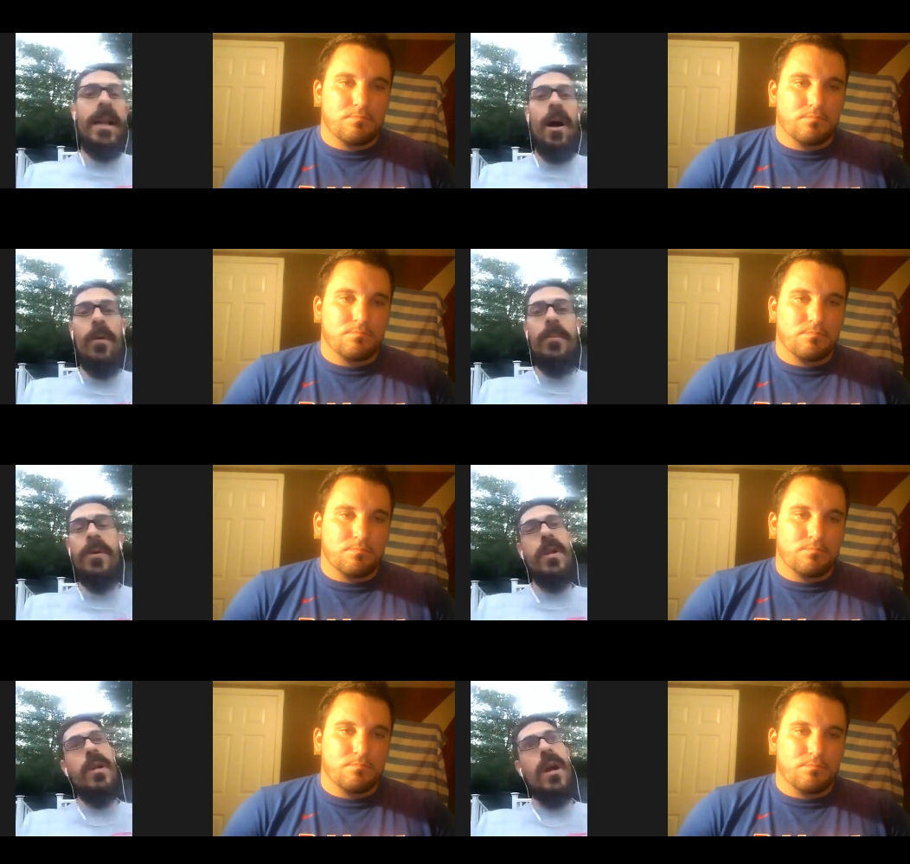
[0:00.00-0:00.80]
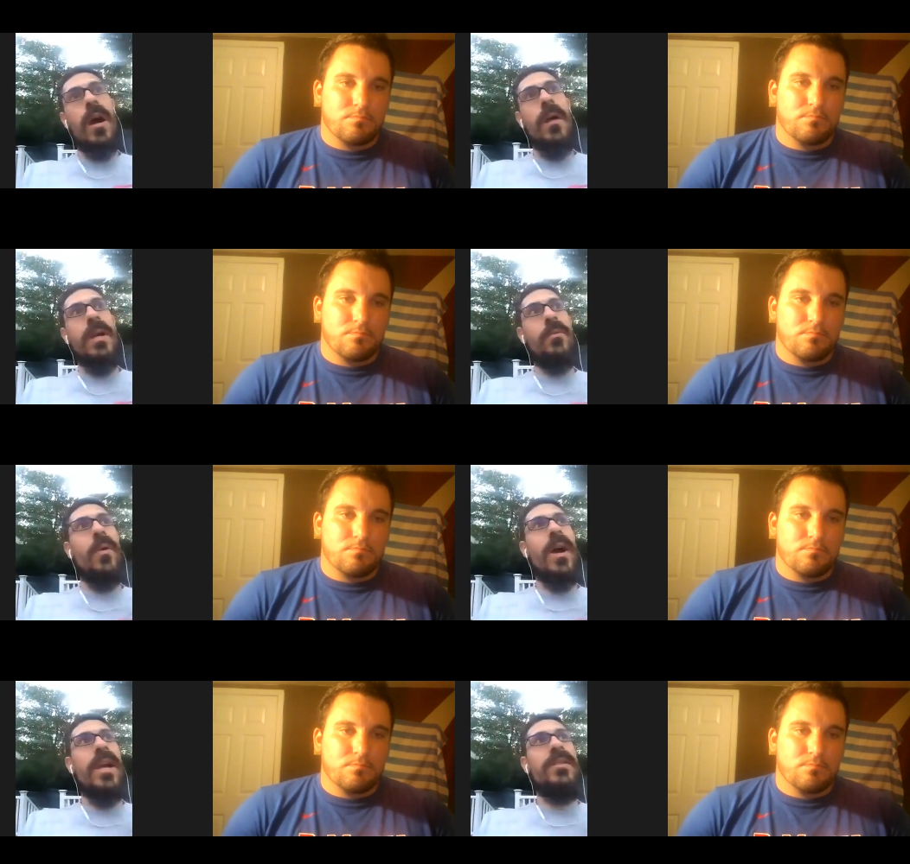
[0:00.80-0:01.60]
Speaker 1: help, um, in
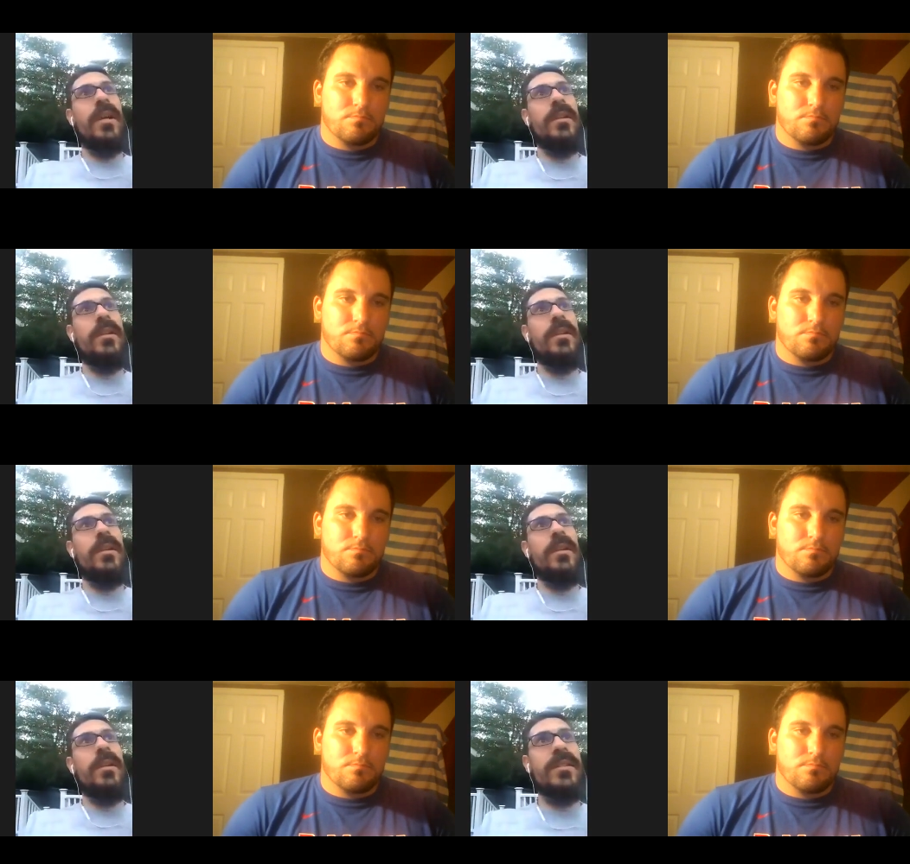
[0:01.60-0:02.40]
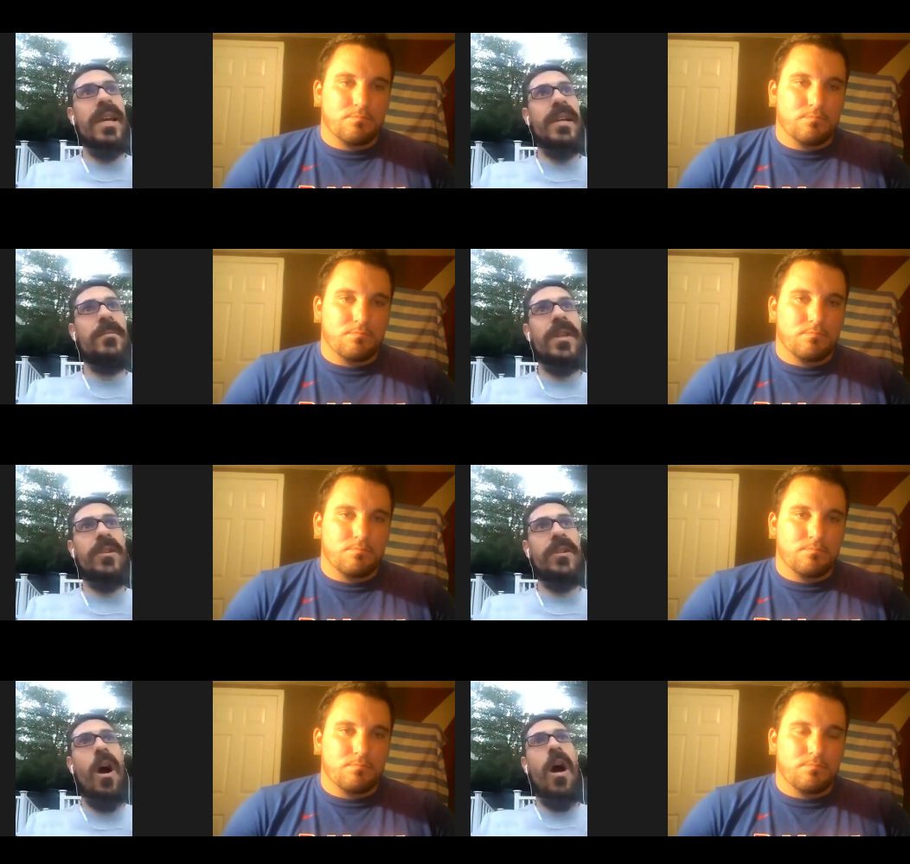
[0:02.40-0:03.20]
ways that I could take some things
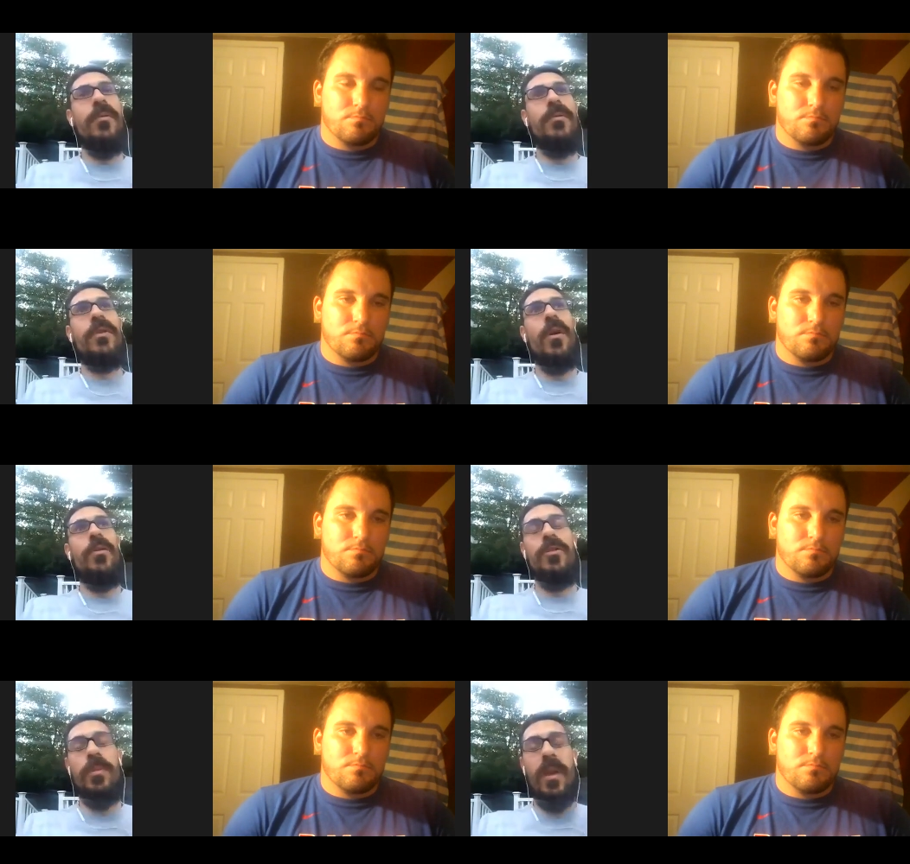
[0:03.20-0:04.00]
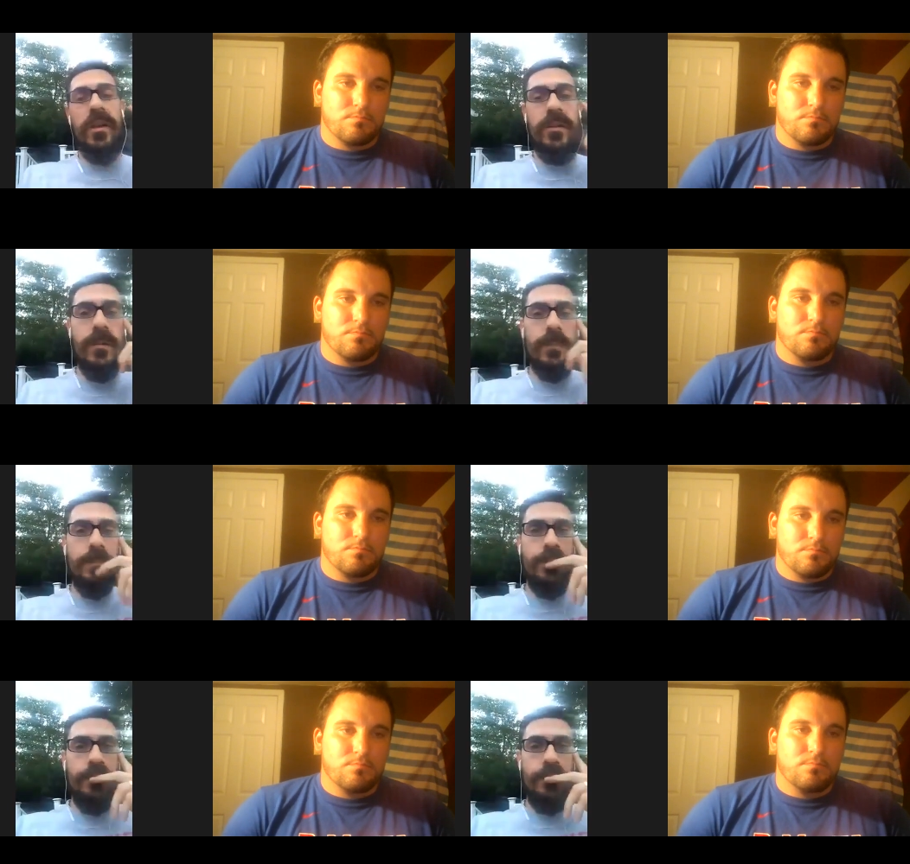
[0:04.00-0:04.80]
off of coaches' plates.
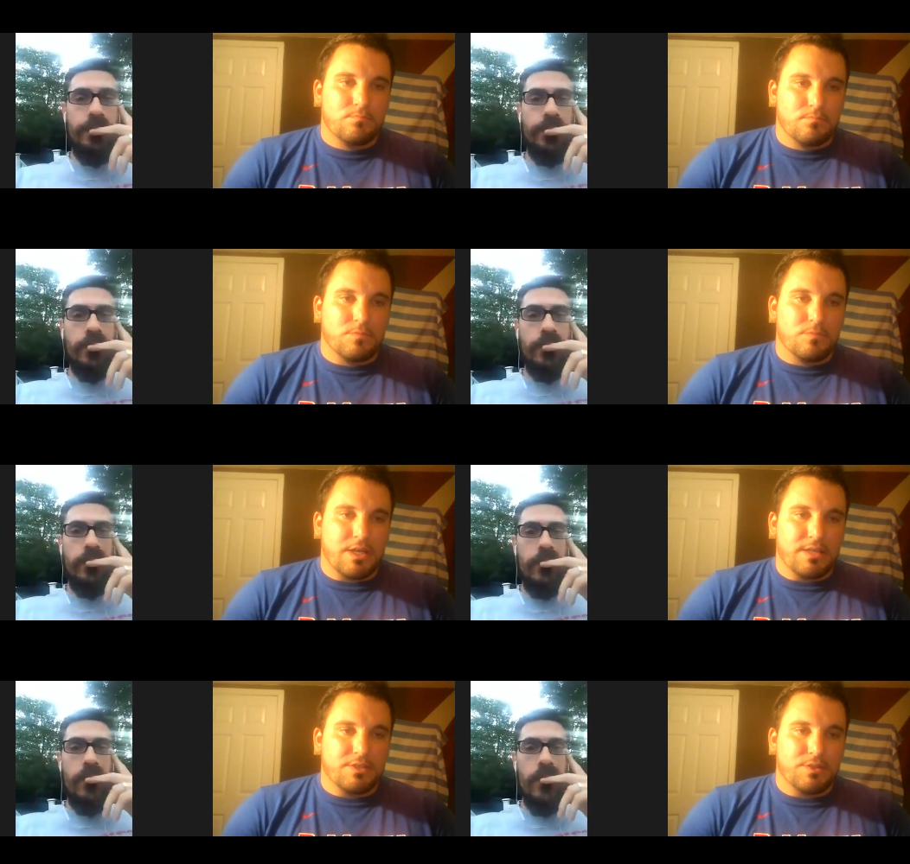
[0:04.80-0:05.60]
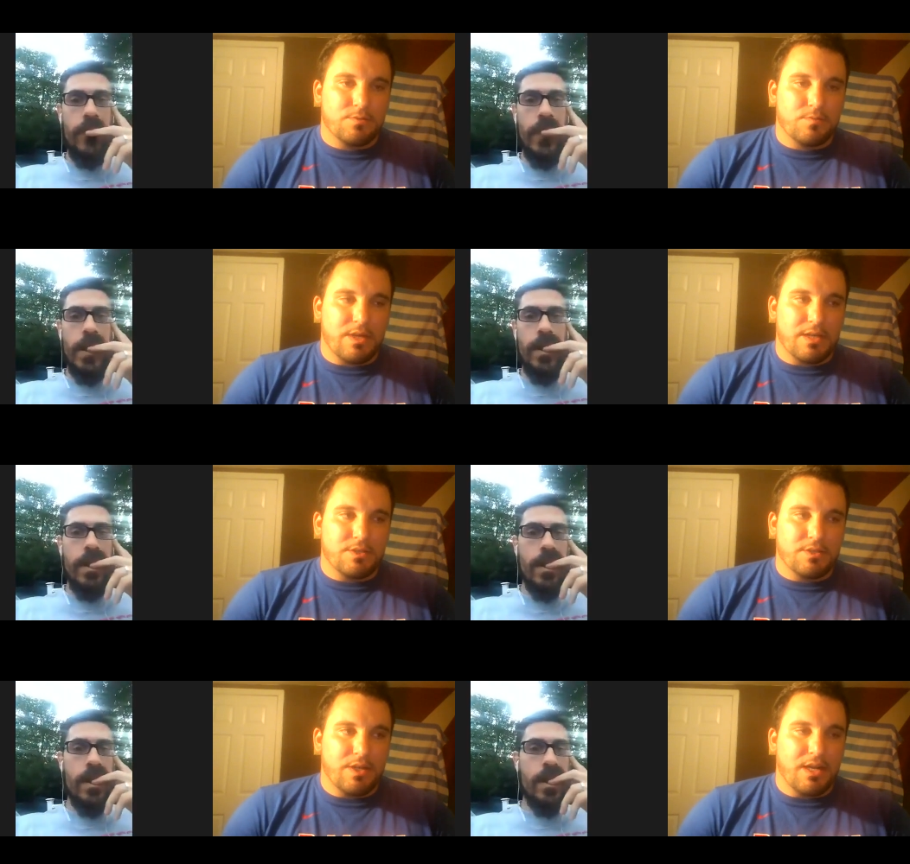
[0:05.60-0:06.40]
Gotcha.
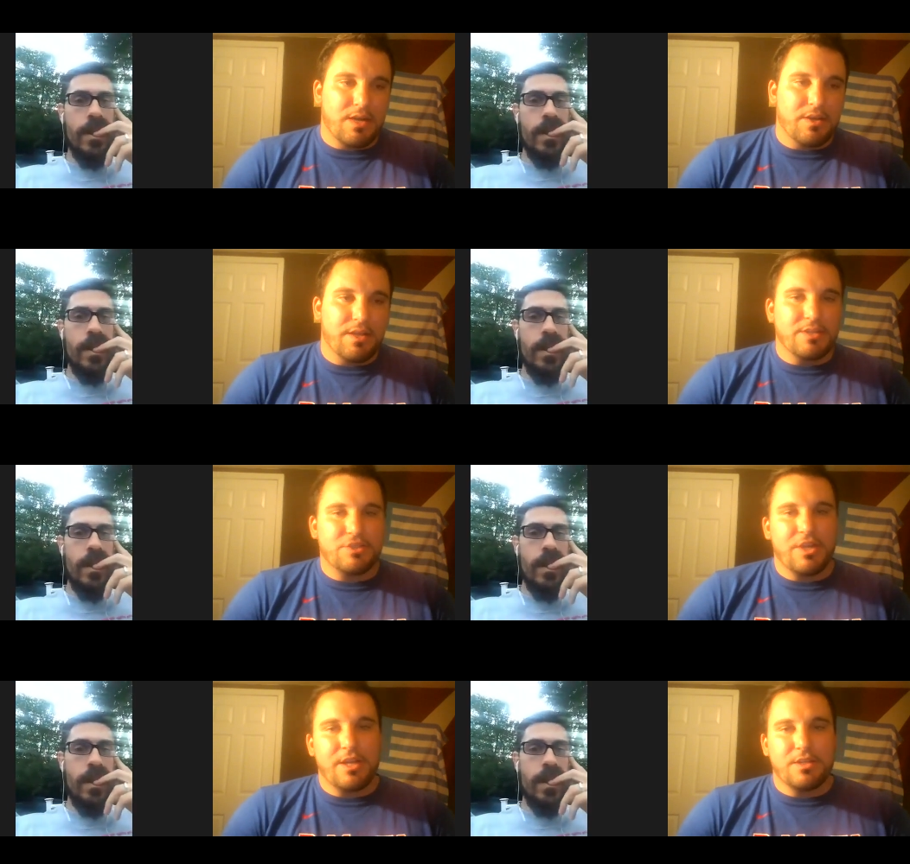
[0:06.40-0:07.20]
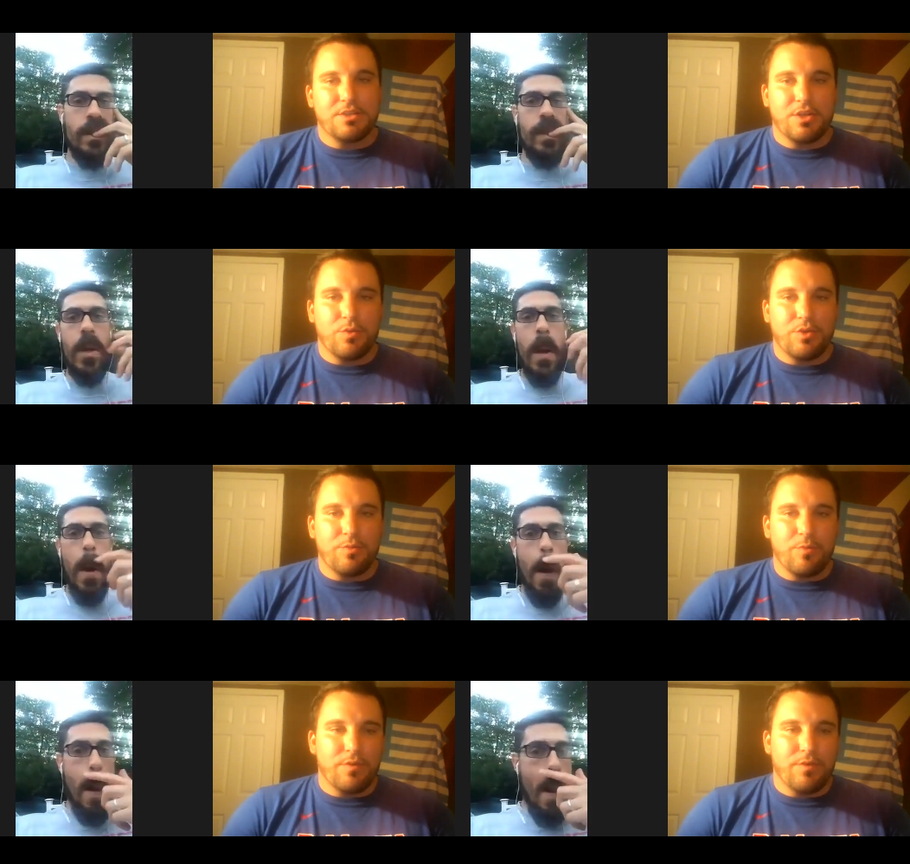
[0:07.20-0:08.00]
Speaker 2: Gotcha. And how did that change, you know, when you
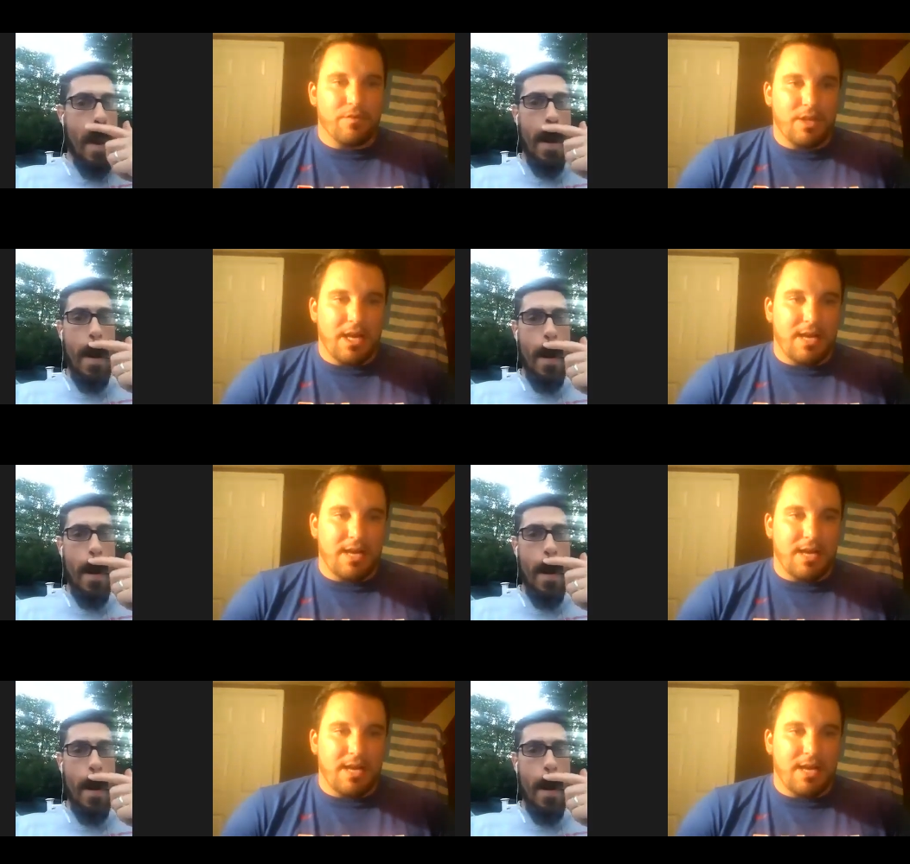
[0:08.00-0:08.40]
moved over to the